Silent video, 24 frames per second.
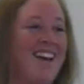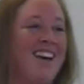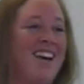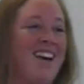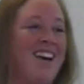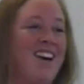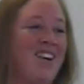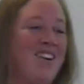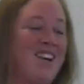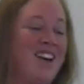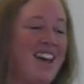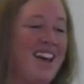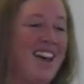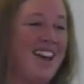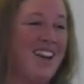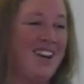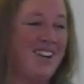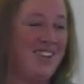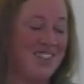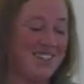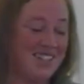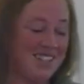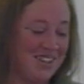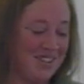okay,
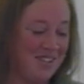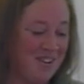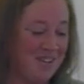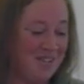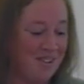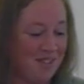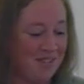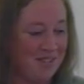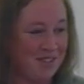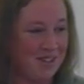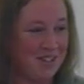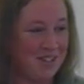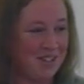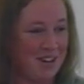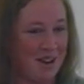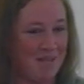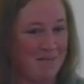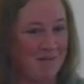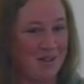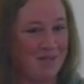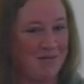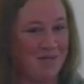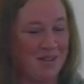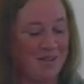who wants to go grocery
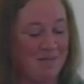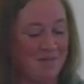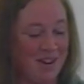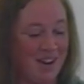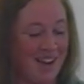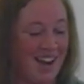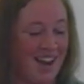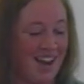shopping with me?